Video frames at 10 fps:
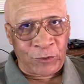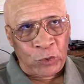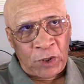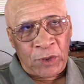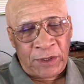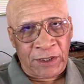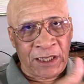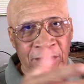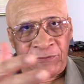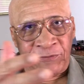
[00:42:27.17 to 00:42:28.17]
look,
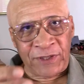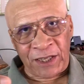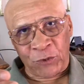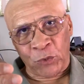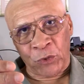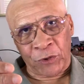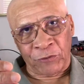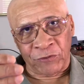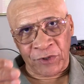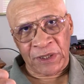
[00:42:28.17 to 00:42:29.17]
if they were
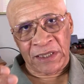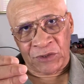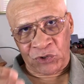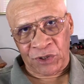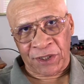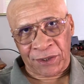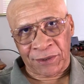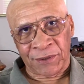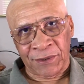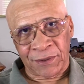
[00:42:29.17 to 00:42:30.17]
really
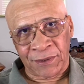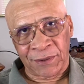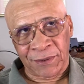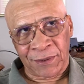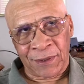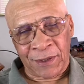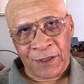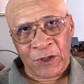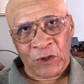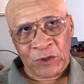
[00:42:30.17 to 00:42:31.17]
engineers,
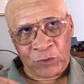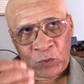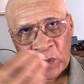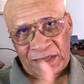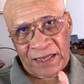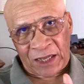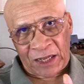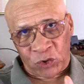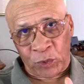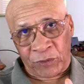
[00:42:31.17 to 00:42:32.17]
what they
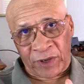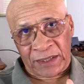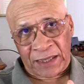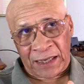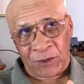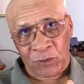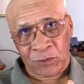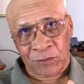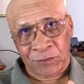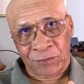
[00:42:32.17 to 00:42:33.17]
are doing right
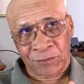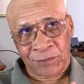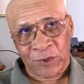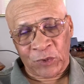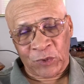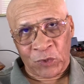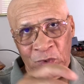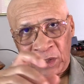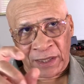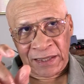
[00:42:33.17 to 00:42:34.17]
now,
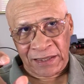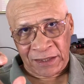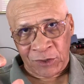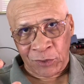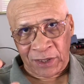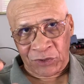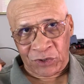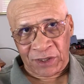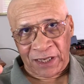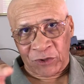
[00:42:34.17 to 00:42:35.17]
any good
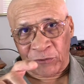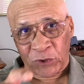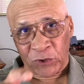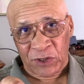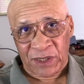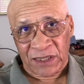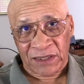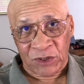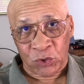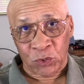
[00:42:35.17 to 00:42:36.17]
engineer, the first
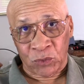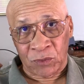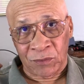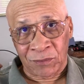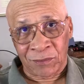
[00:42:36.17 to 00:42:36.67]
thing they do,